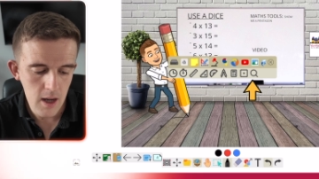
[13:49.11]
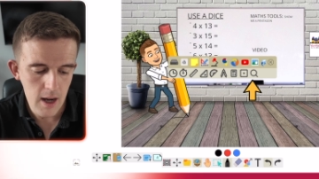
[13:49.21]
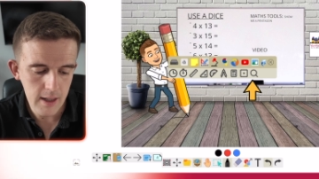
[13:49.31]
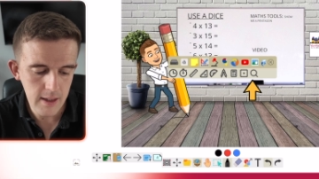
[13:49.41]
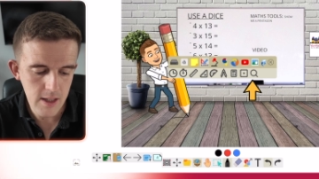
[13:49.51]

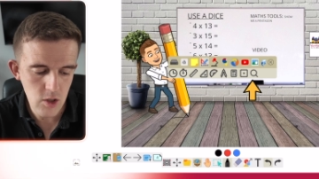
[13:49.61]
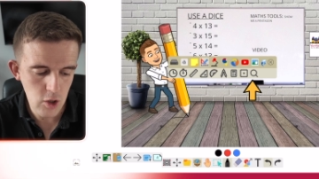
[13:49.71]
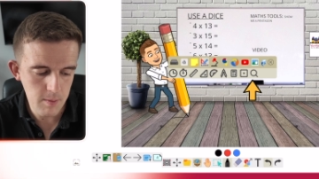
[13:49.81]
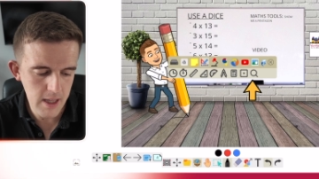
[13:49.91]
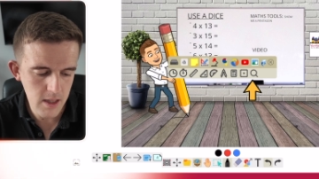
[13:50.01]
I can then
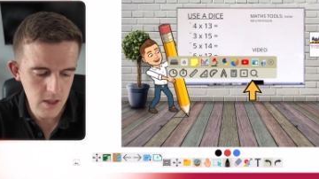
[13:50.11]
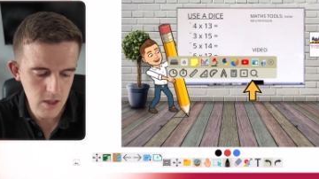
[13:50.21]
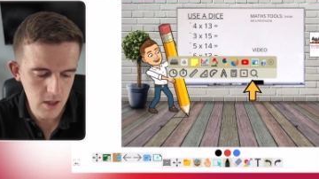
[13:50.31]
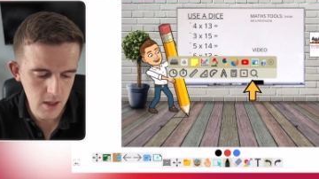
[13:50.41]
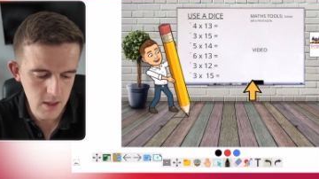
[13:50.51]
zoom in to
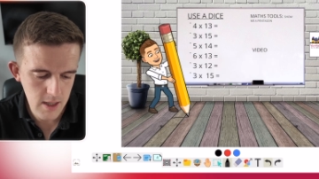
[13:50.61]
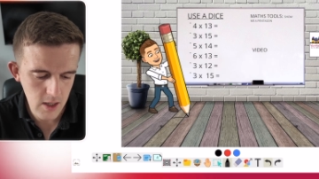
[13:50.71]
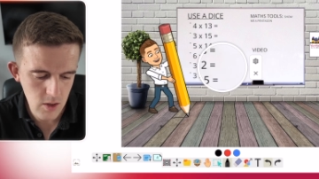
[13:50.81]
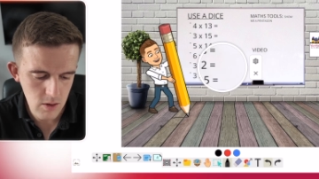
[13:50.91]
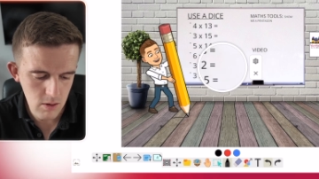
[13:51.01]
certain
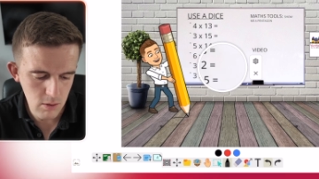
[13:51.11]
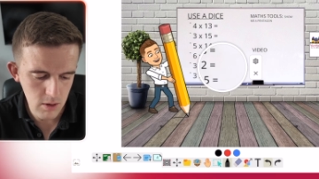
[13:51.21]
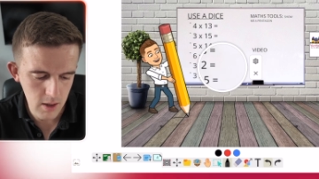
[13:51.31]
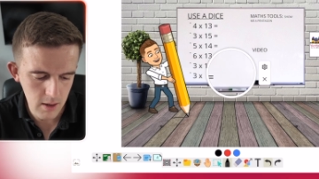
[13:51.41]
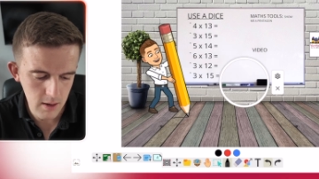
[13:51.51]
section. Oh,
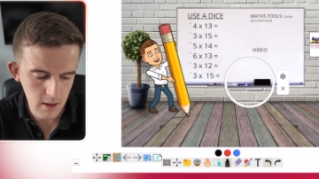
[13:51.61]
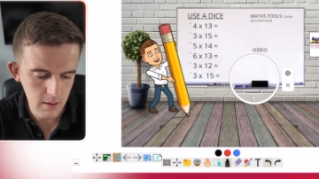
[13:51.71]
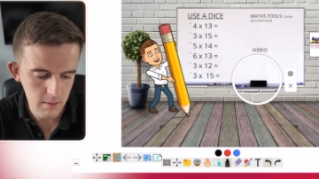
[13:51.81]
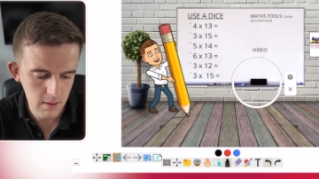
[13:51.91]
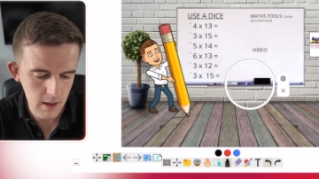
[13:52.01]
look,
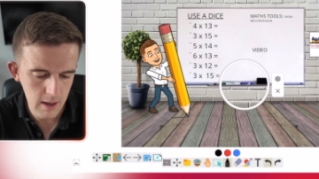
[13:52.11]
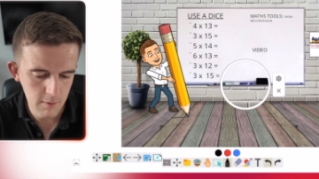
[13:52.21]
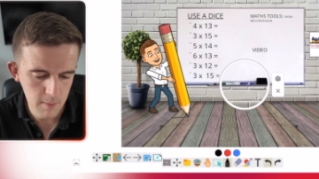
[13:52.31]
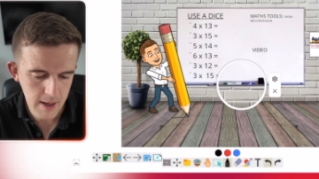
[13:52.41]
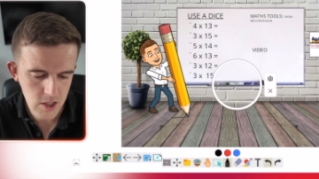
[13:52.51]

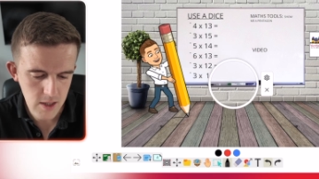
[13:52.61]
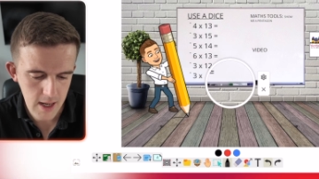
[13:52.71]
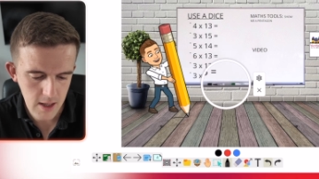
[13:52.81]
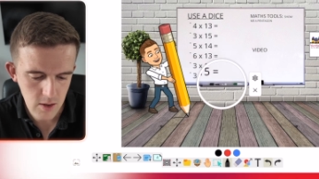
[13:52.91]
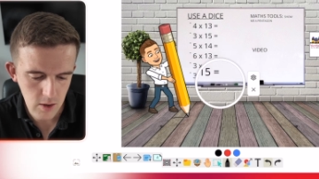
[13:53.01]
information
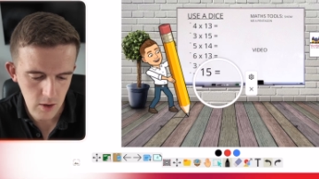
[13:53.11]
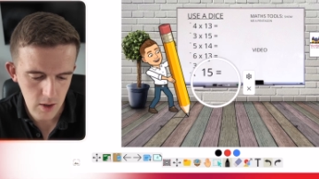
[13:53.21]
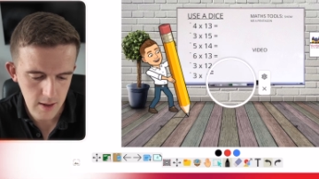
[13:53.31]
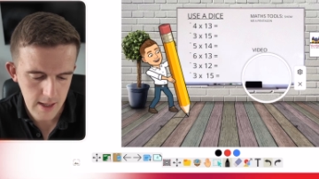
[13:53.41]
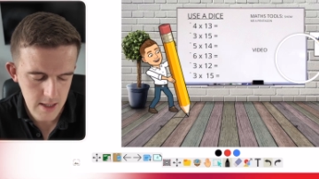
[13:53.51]
there is looking
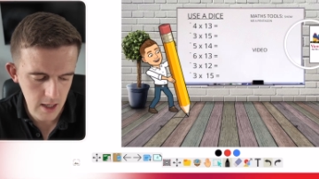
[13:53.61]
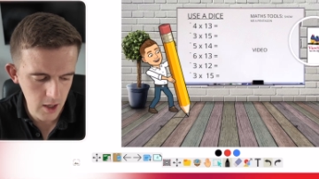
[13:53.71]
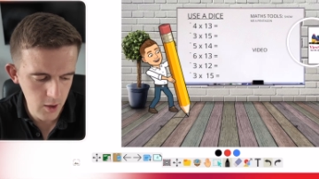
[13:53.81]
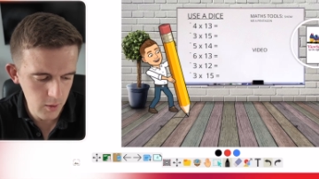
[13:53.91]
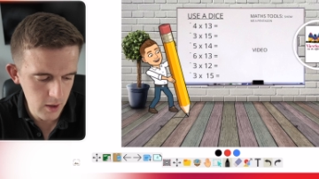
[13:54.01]
good. There's the
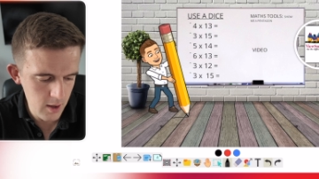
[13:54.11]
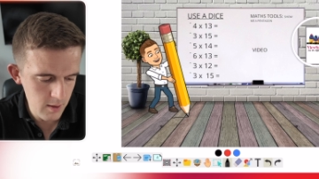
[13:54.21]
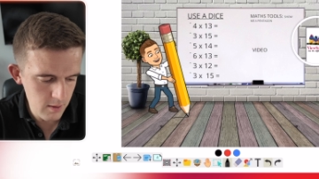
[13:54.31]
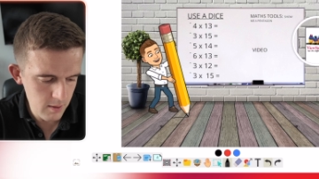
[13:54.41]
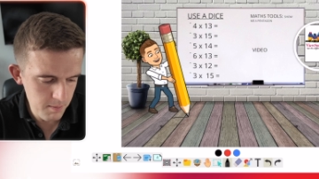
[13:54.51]

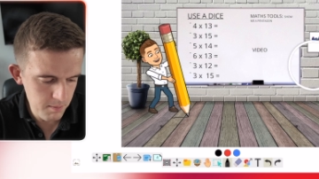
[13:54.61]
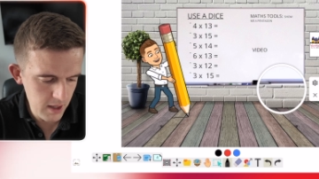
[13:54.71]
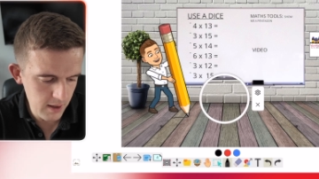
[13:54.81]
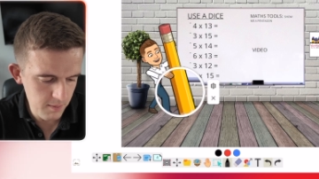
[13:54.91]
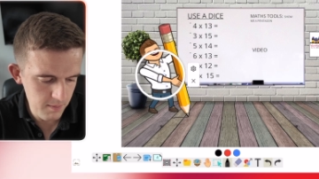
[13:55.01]
logo,
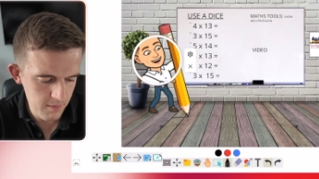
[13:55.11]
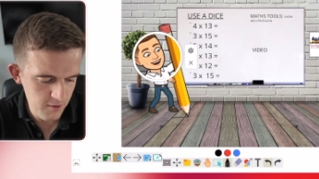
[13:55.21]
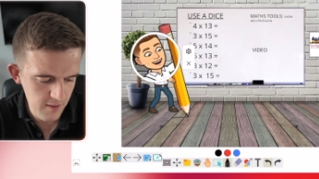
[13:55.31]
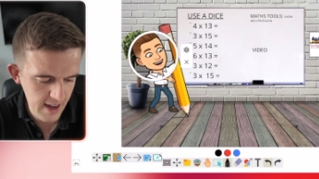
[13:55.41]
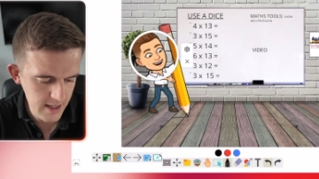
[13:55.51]
big
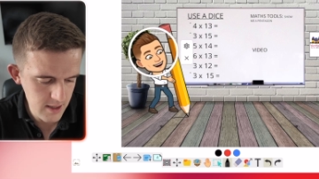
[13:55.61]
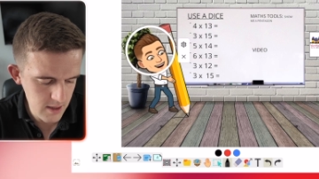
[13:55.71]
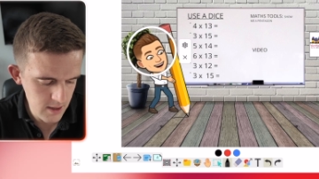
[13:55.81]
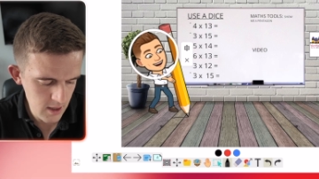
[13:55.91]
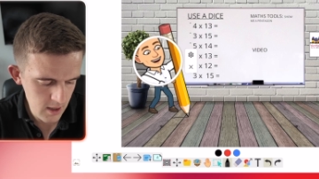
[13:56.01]
face.